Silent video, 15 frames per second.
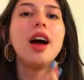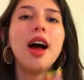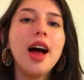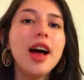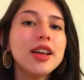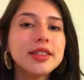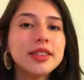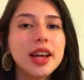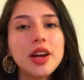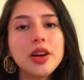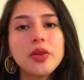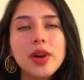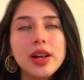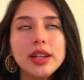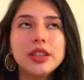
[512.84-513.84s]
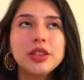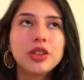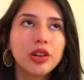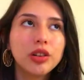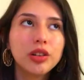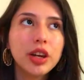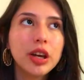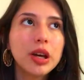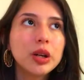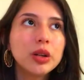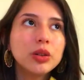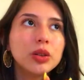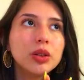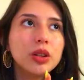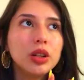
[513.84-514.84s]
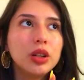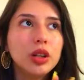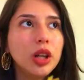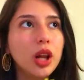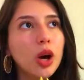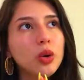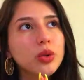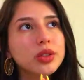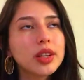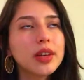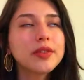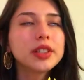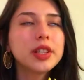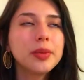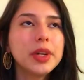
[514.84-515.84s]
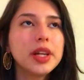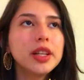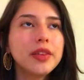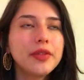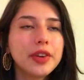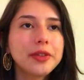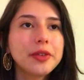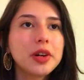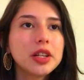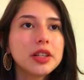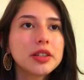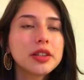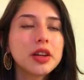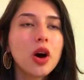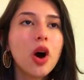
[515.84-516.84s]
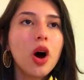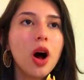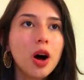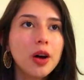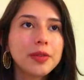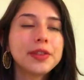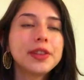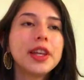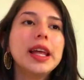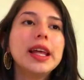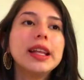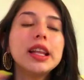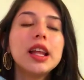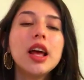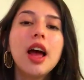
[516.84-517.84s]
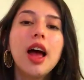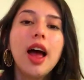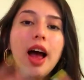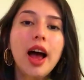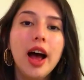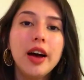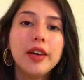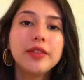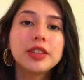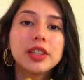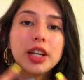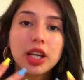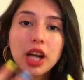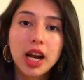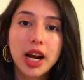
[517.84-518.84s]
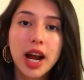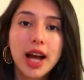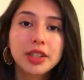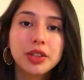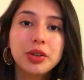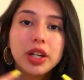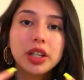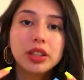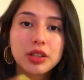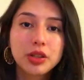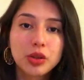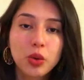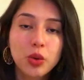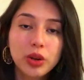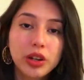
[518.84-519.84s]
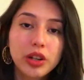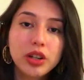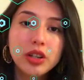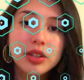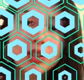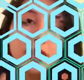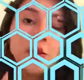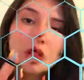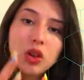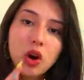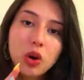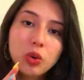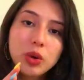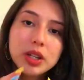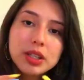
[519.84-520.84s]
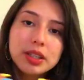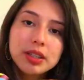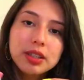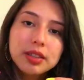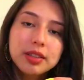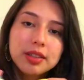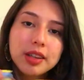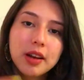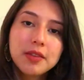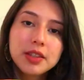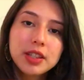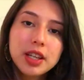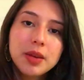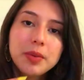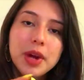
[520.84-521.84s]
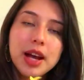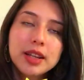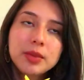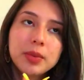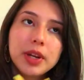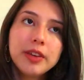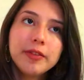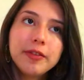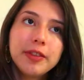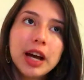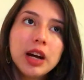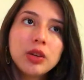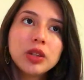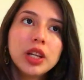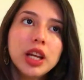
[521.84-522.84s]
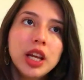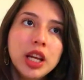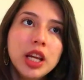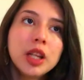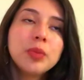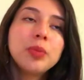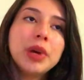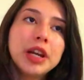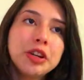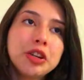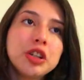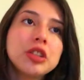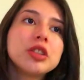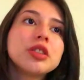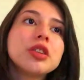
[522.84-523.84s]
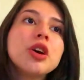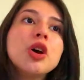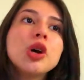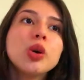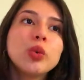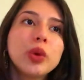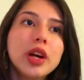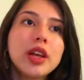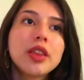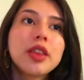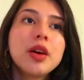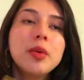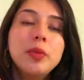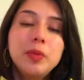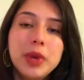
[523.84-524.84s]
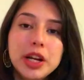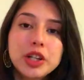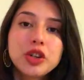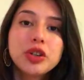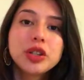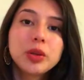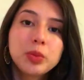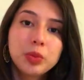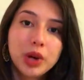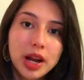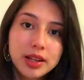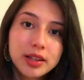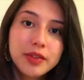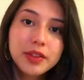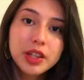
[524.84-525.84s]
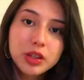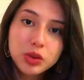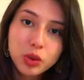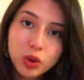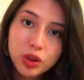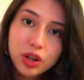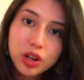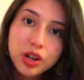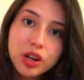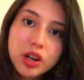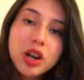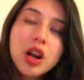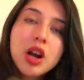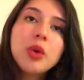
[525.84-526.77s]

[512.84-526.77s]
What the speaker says: As I already told you, low self-esteem individuals often have psychiatric disorders. The lowest self-esteem has been found in patients with major depressive disorder,